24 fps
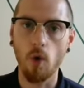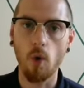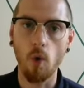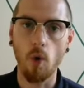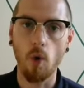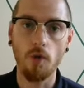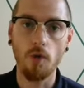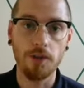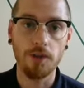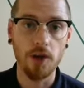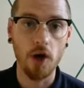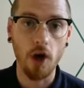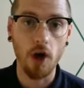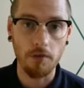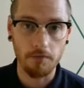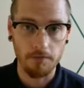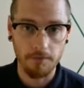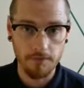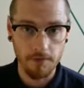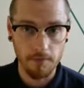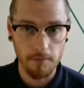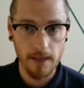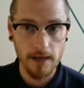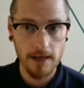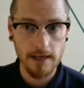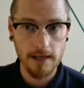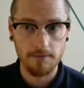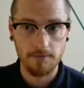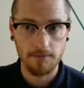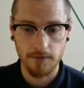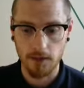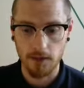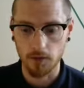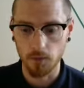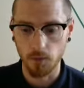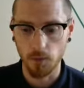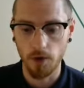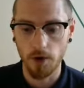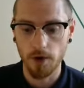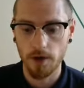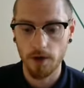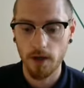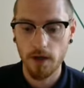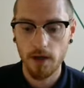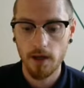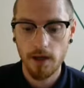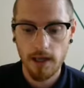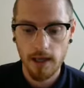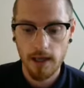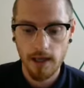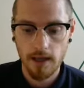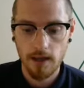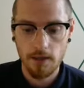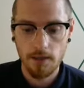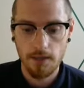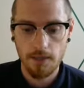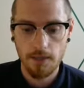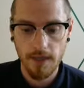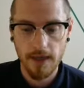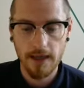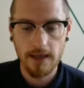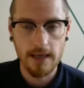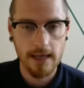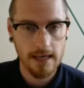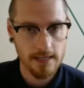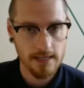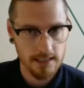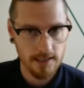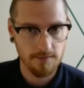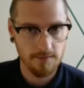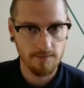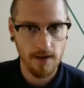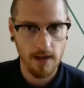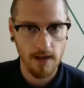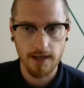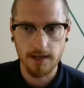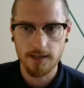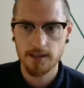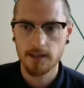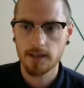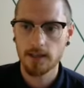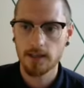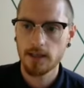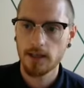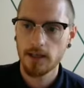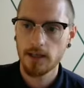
or the unfamiliar fieldwork, think, is it valid?